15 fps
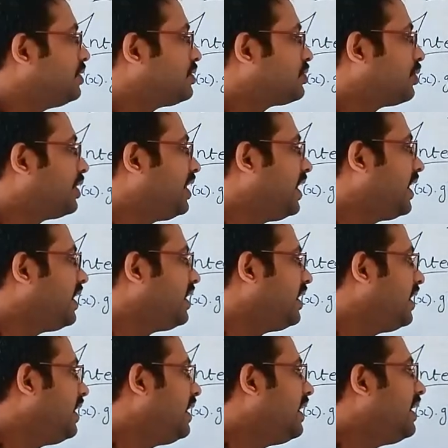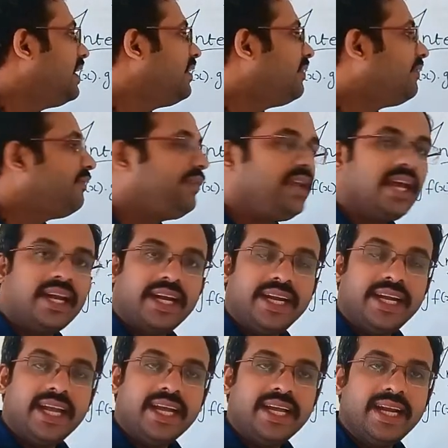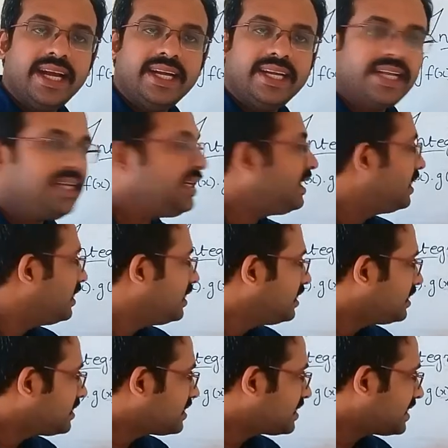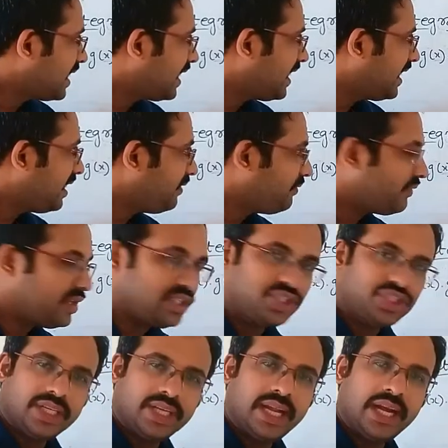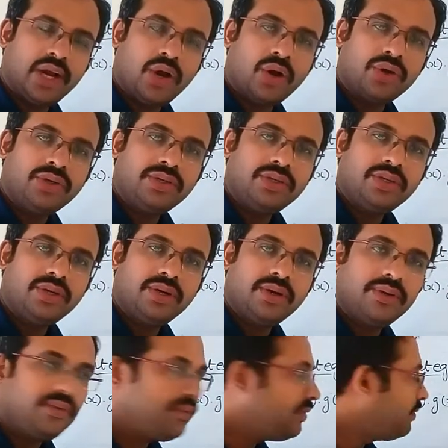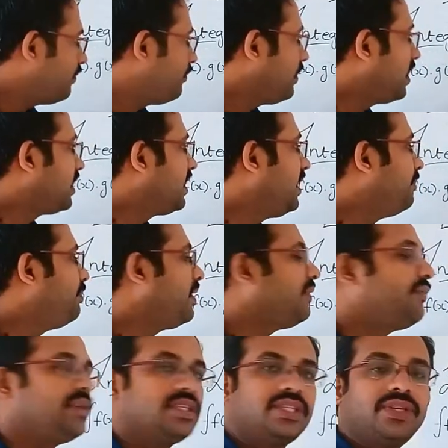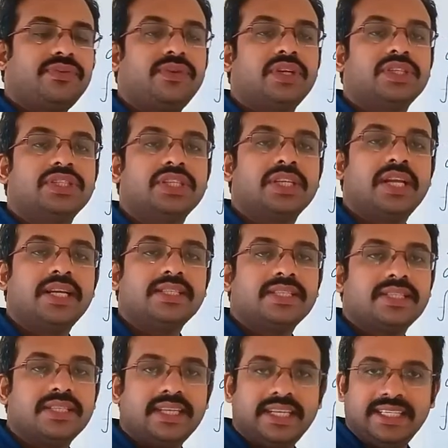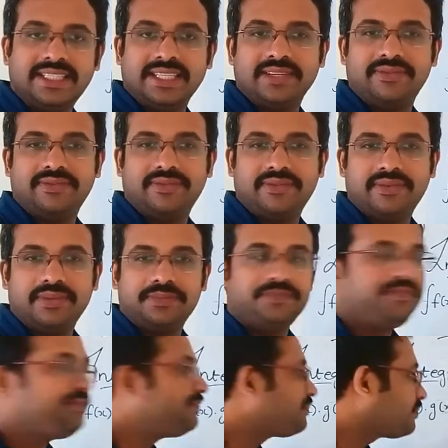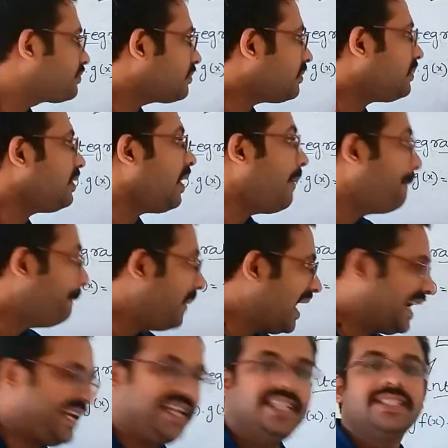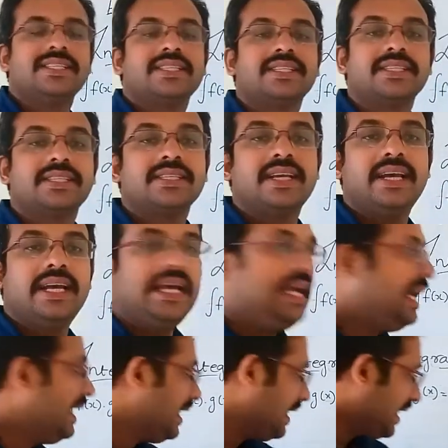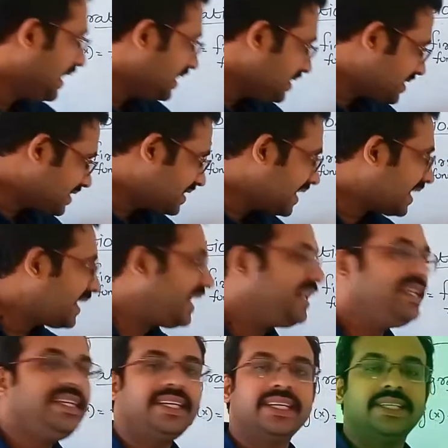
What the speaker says: So here we are integrating second function alone. We are keeping first function as itself, minus. In second